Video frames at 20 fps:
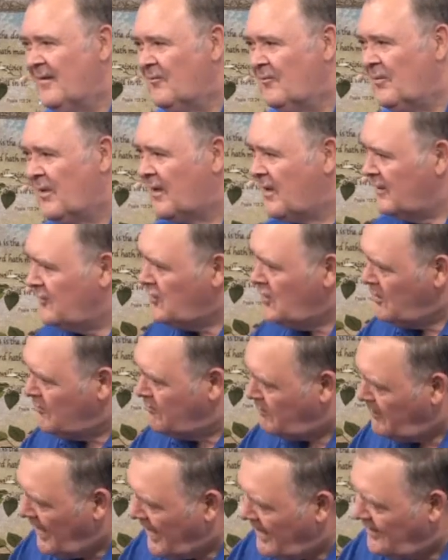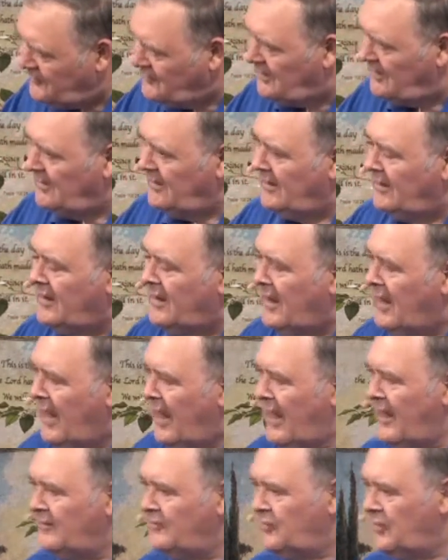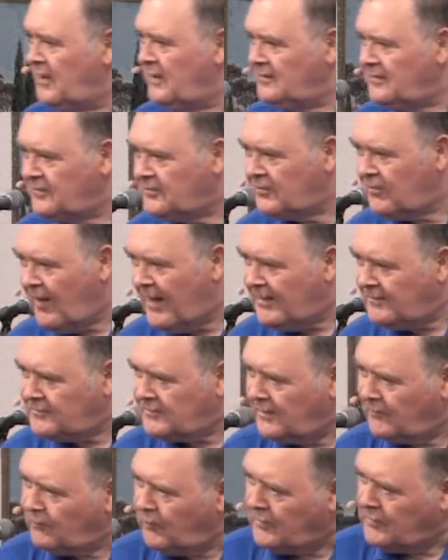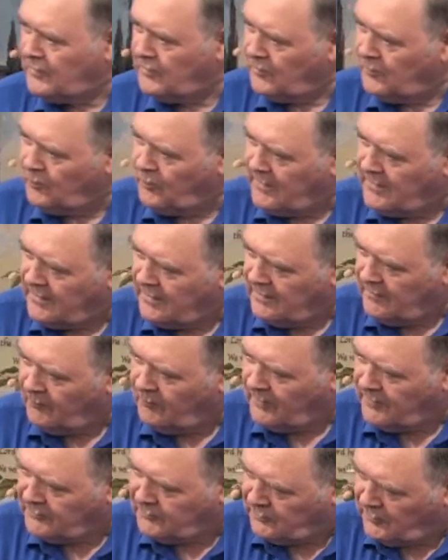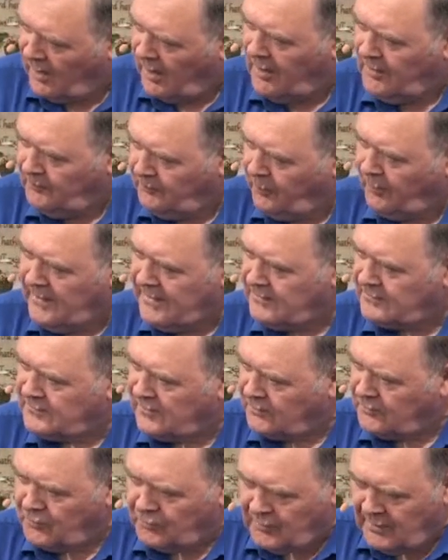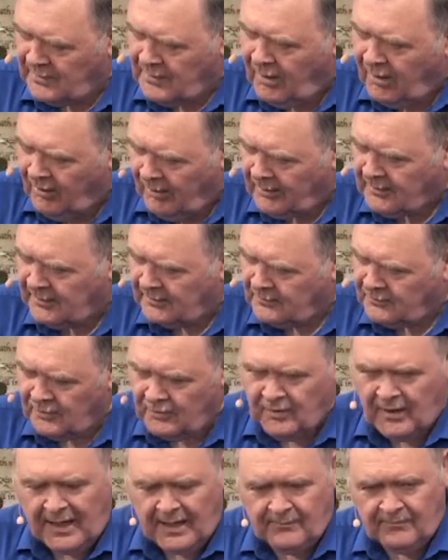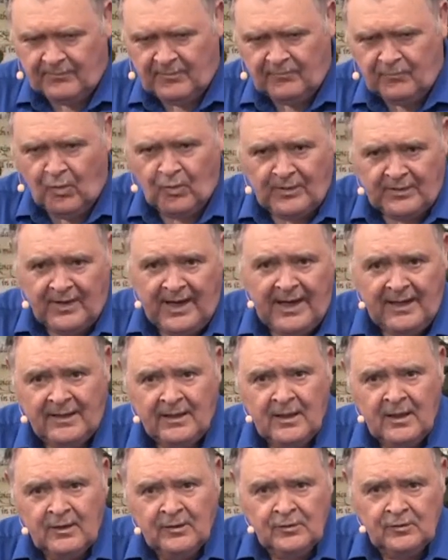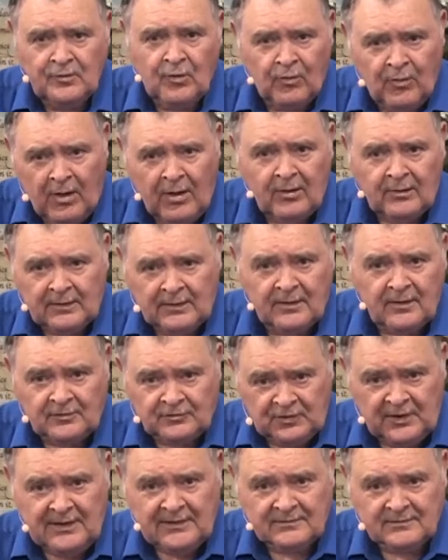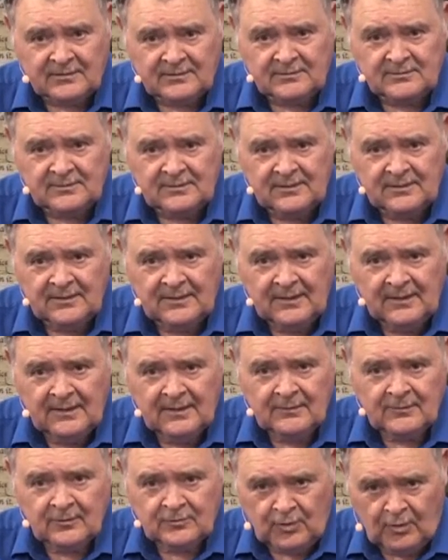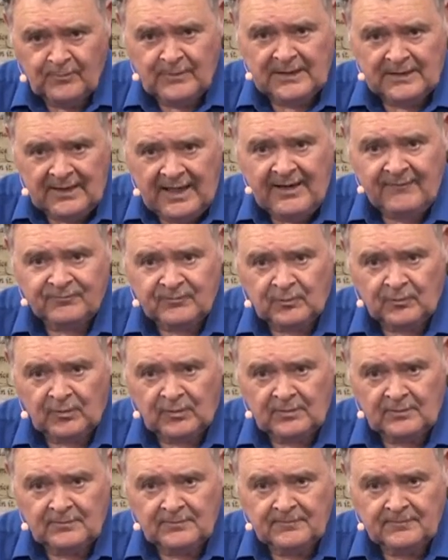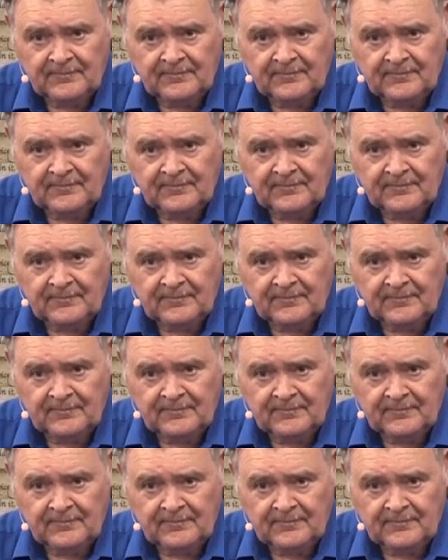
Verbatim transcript: But can you imagine And Jesus Christ said, when John preached and you didn't hearken, and more than that, you don't hearken to Jesus, there's going to be an afterward.